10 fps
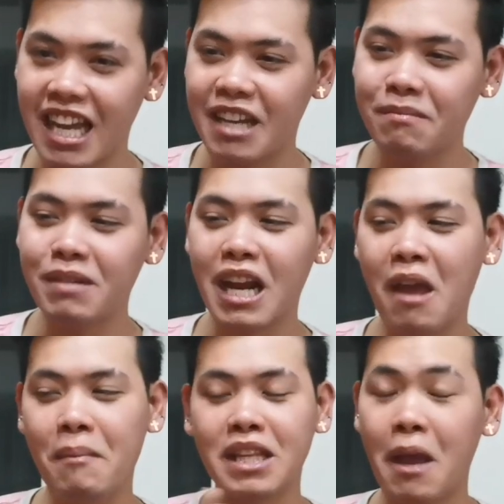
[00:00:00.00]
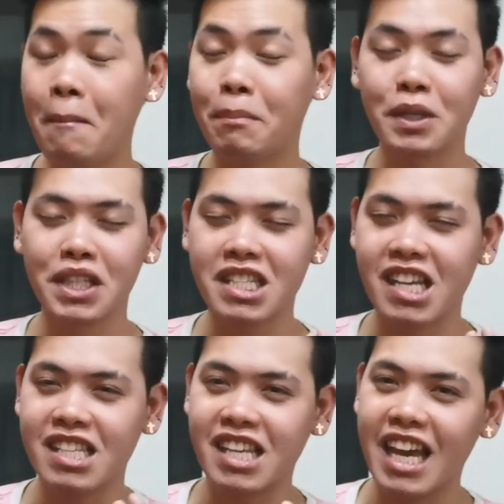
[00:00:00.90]
time, marami pa tayong
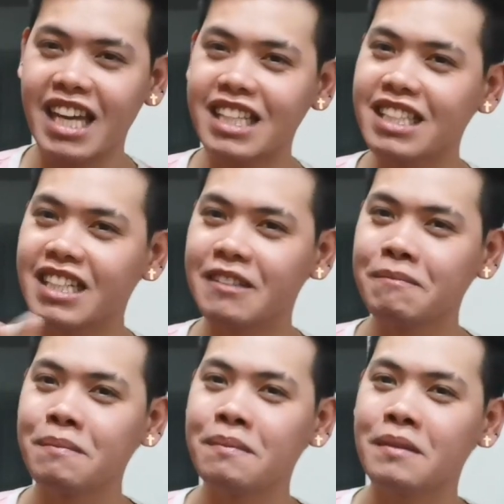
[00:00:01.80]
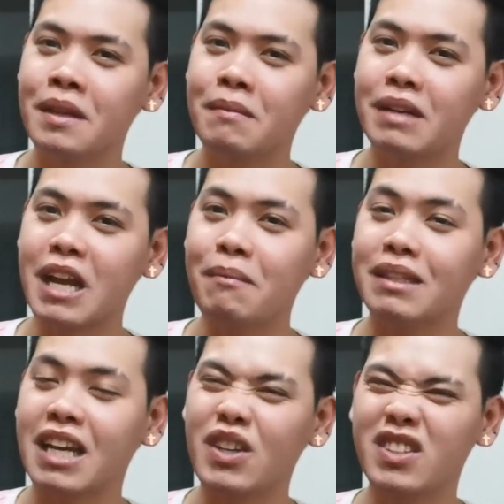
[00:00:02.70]
purchases and marami
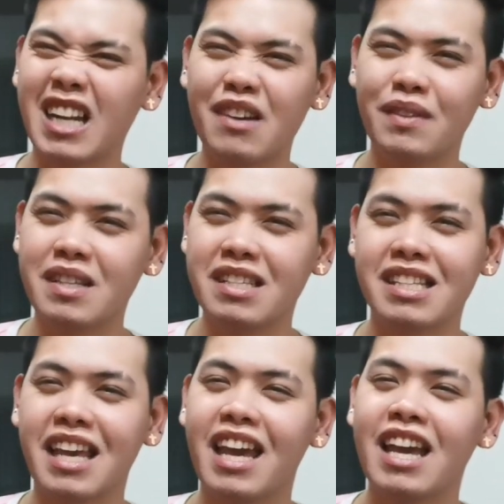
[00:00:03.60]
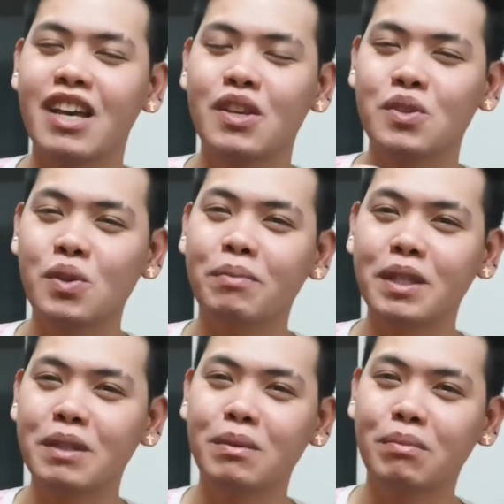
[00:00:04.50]
pa tayong travels kasi
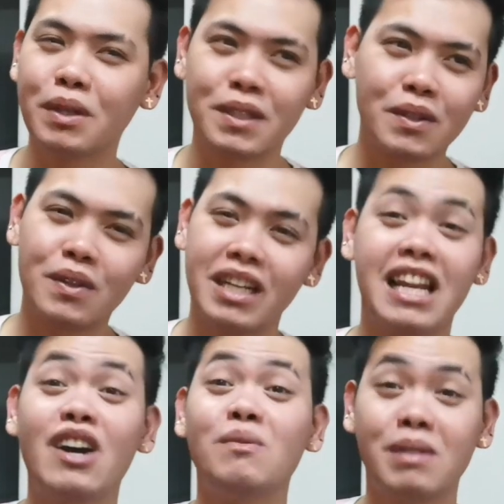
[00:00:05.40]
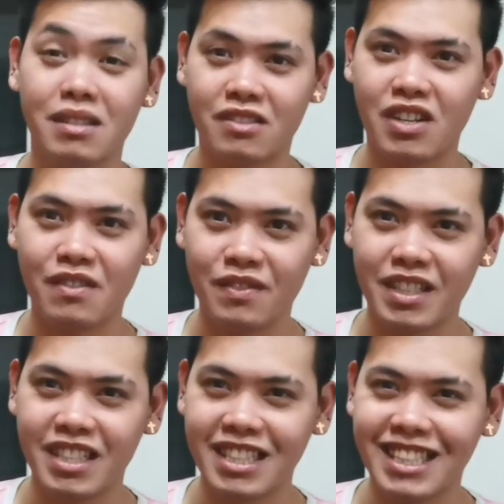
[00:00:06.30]
super nabuboard ako, kailangan ko
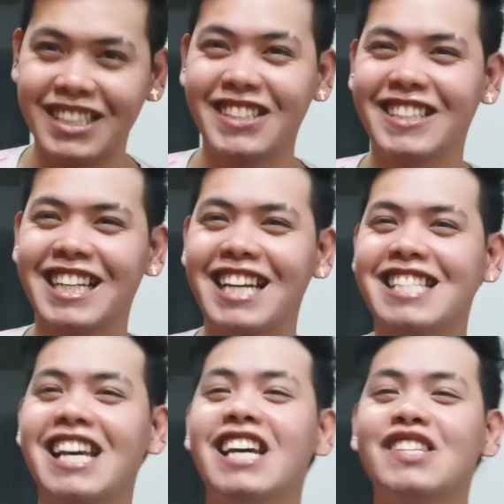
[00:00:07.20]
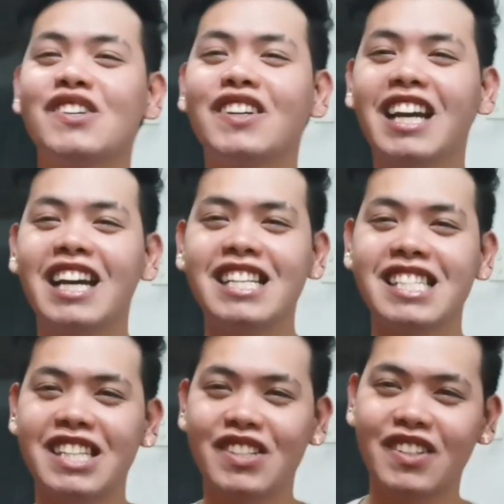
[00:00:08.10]
mag-travel. Yun guys. So guys,
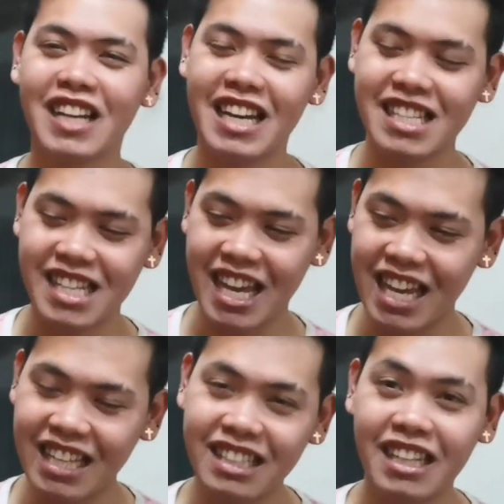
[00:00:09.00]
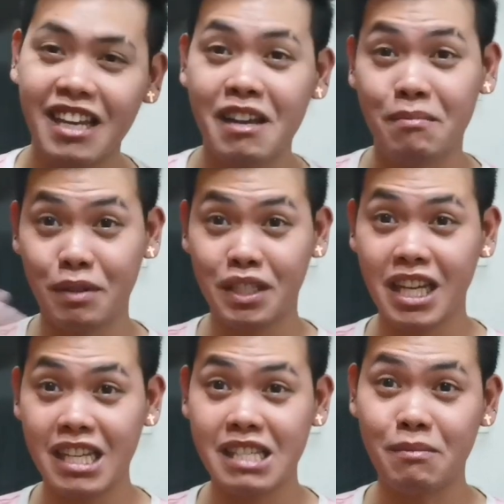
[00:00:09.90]
see you guys and
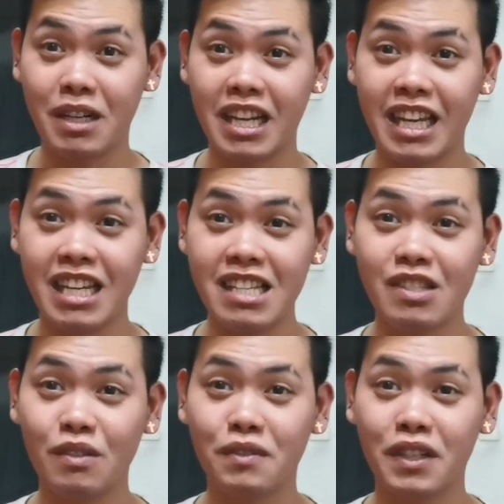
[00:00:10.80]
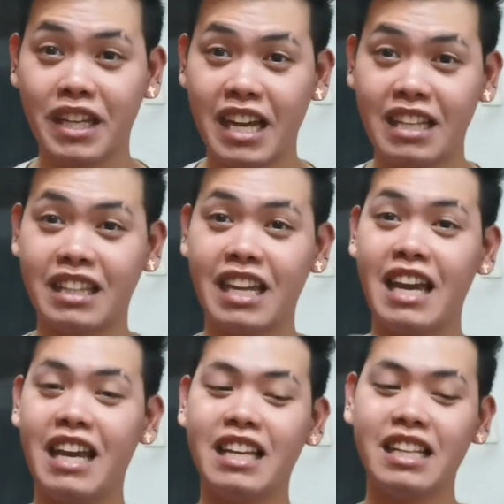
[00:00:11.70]
purchase sa Bragais, don't forget.
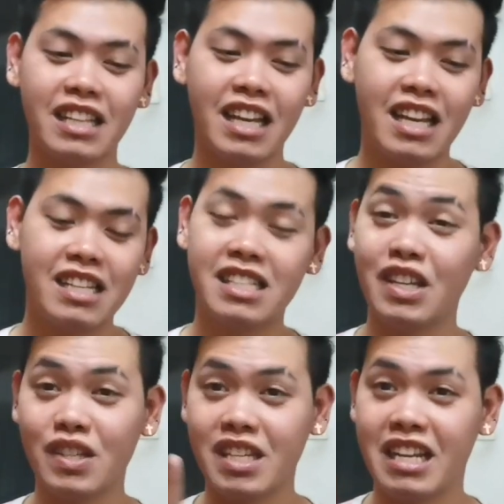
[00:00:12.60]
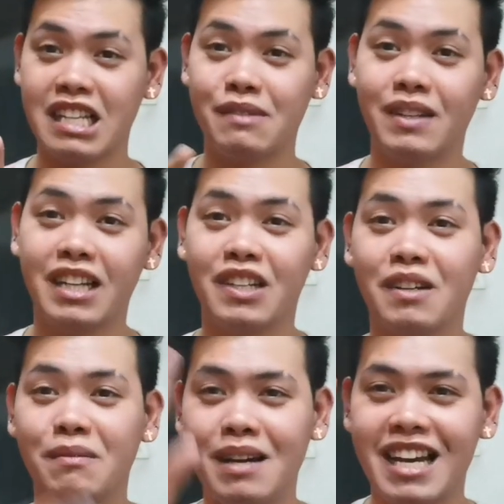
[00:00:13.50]
And see you sa next vlog
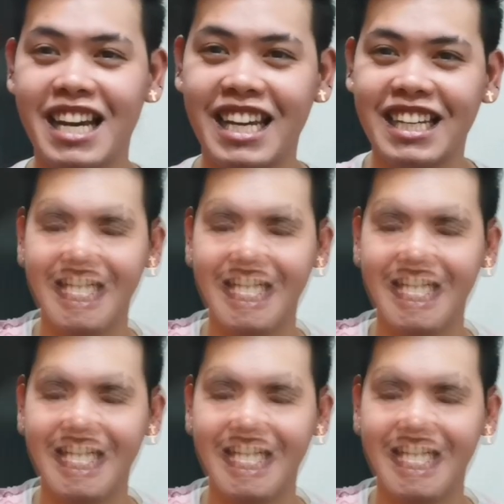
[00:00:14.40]
ko. Bye!